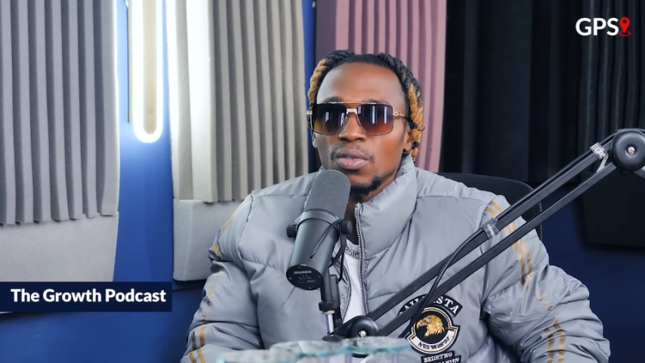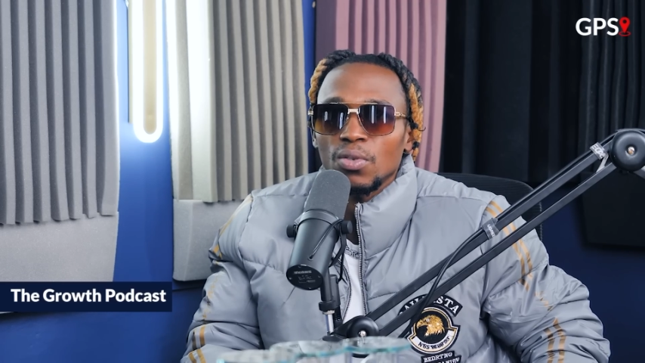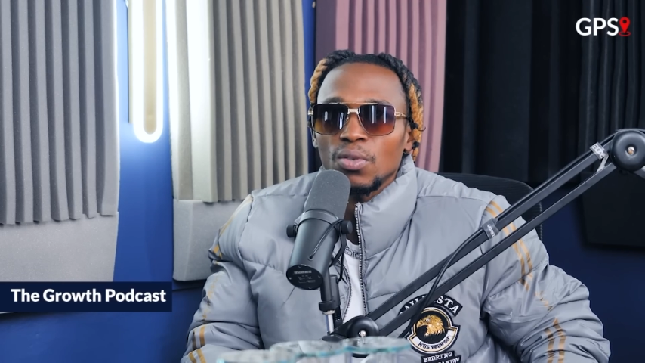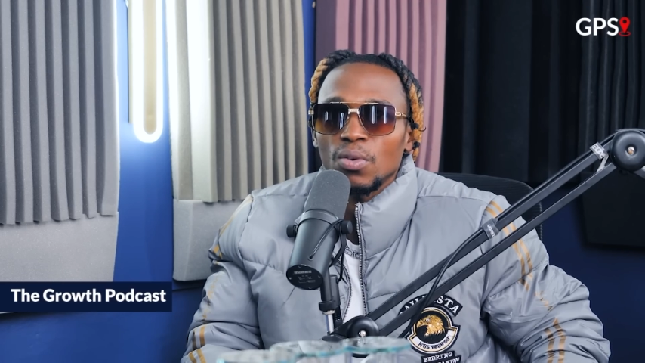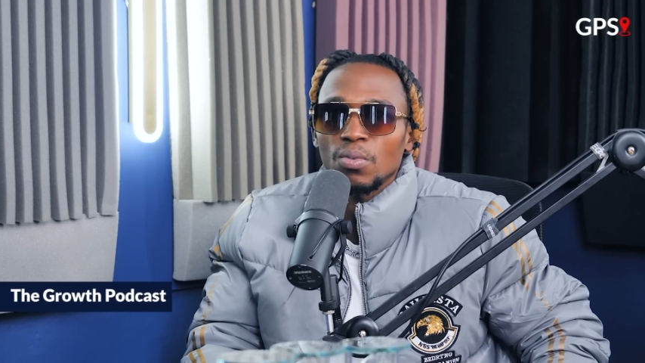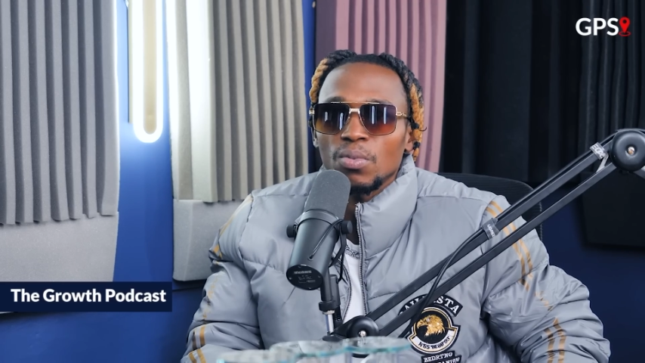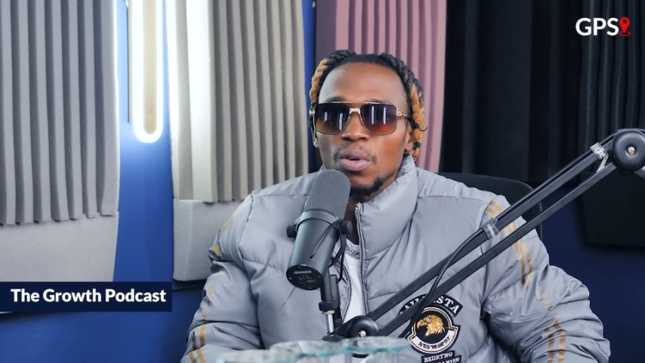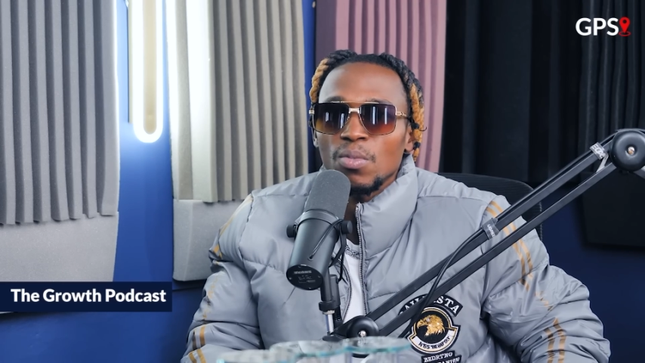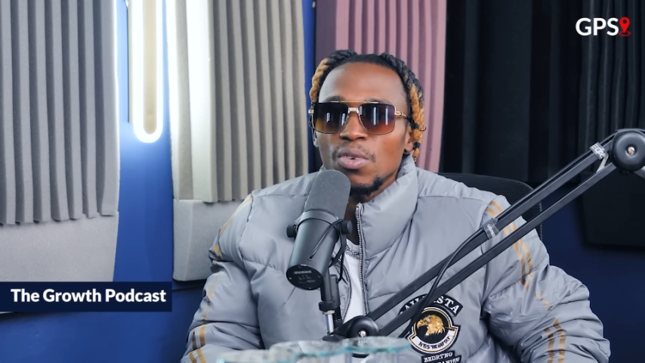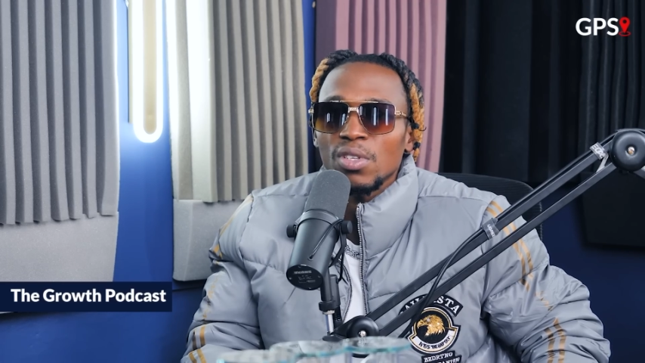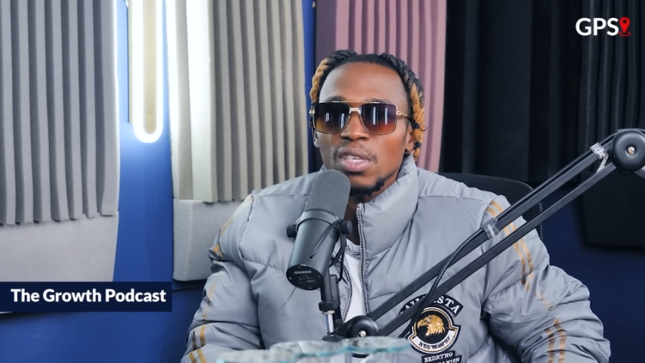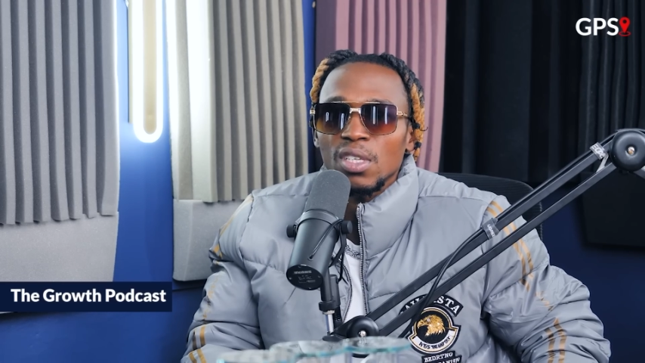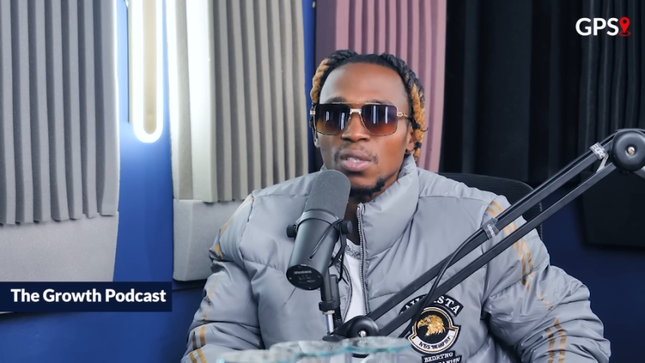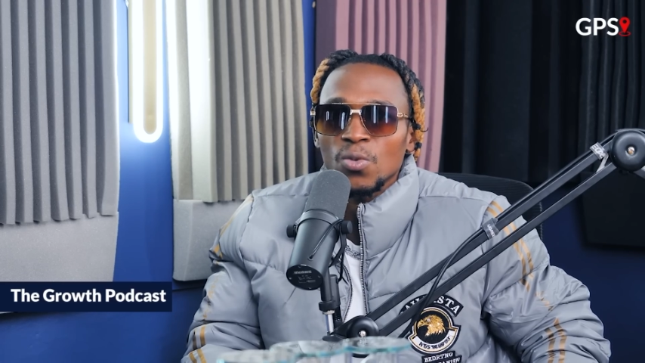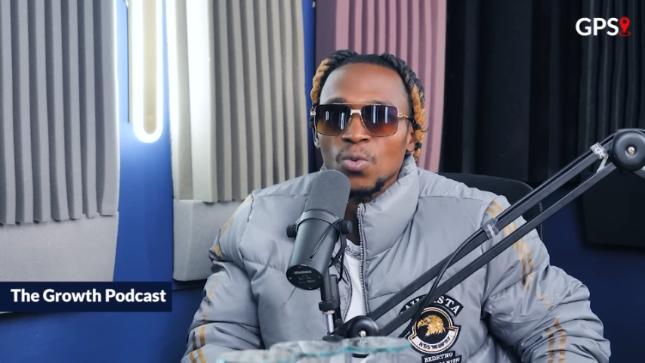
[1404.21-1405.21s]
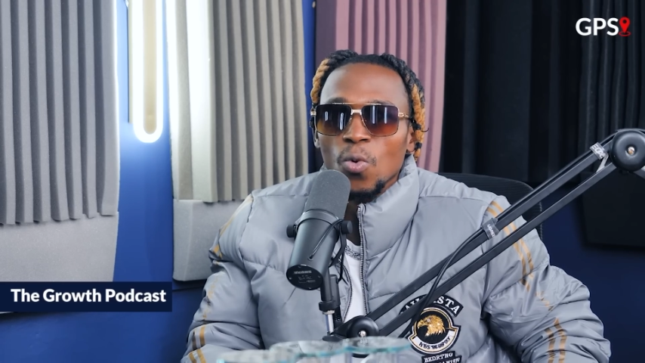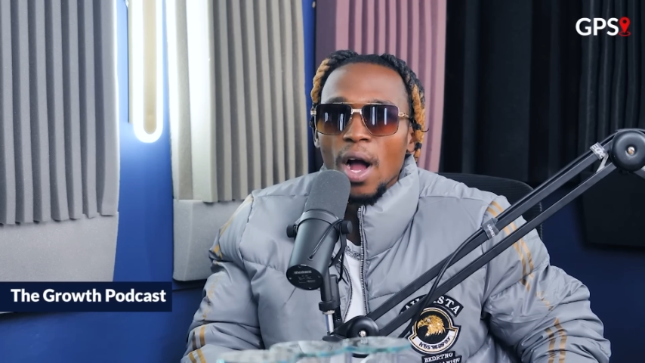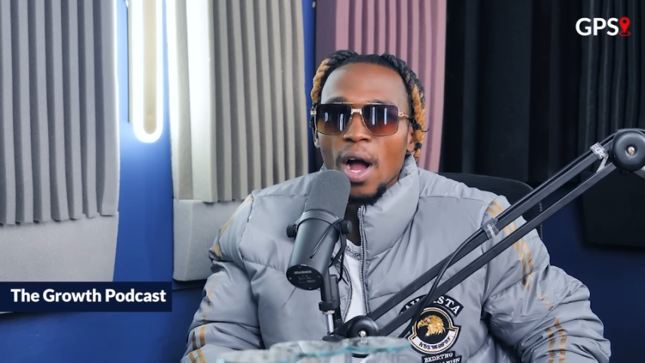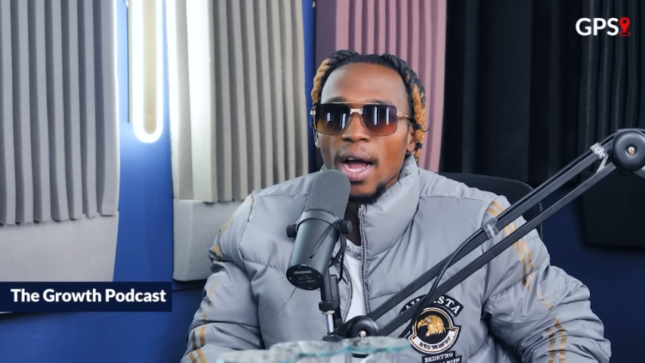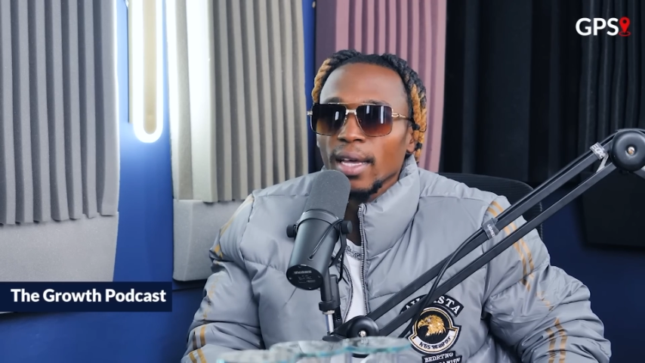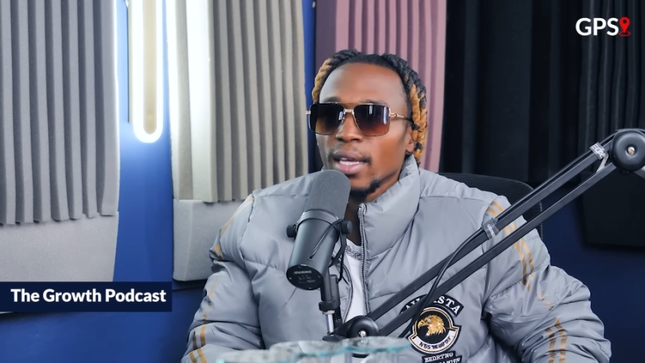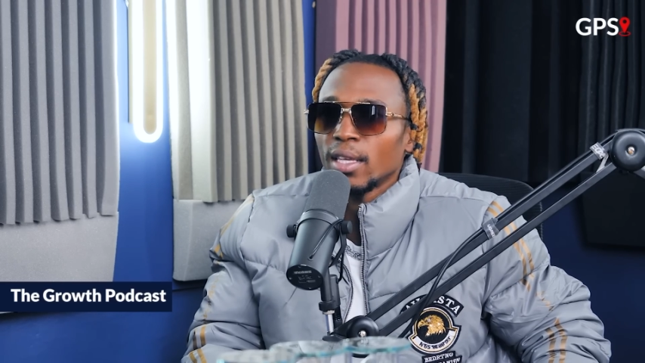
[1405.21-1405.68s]
your music is
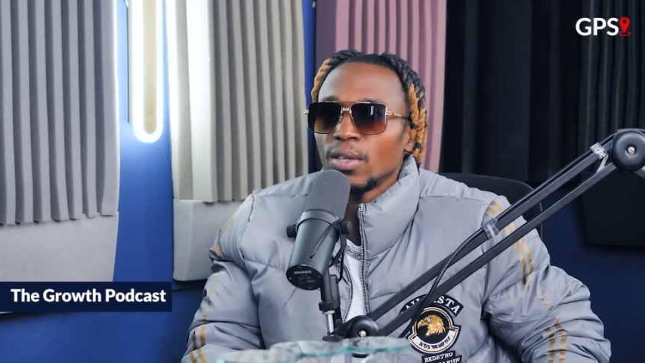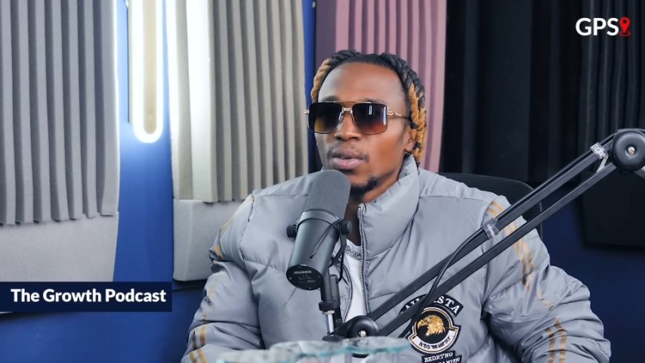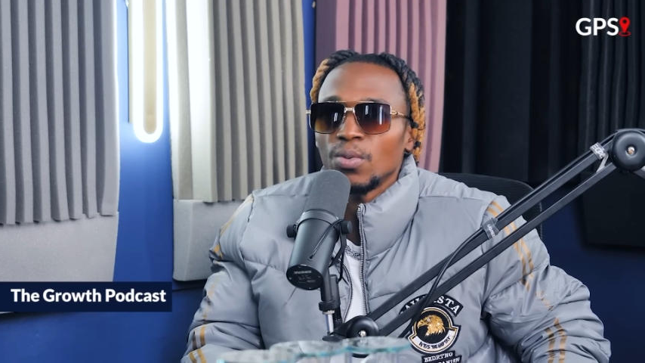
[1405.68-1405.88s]
whack,